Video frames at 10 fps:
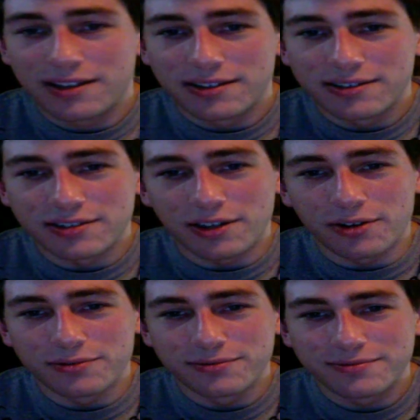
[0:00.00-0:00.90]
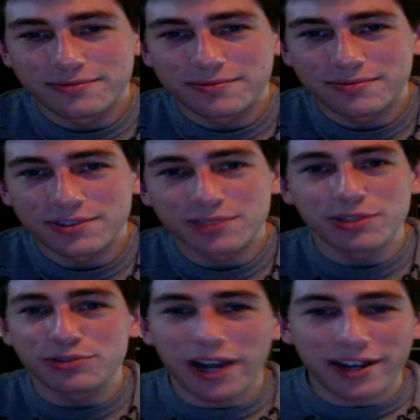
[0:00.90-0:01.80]
So this has been
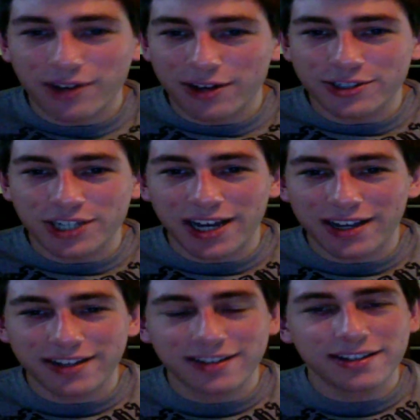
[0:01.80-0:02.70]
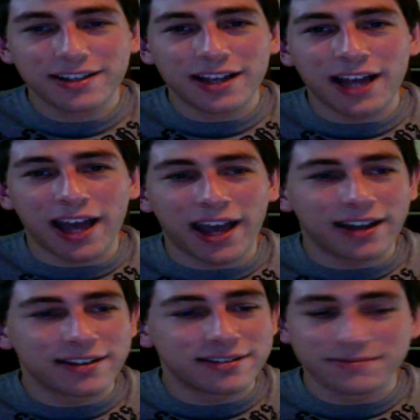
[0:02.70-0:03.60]
Dragon Rider Jack,
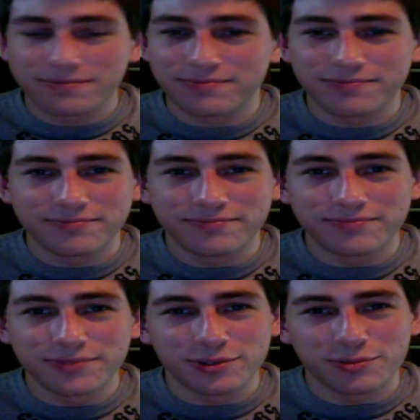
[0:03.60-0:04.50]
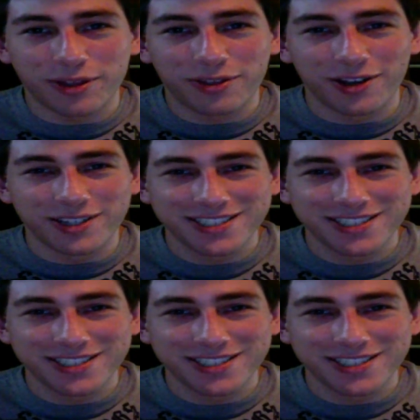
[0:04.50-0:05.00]
and those are my thoughts.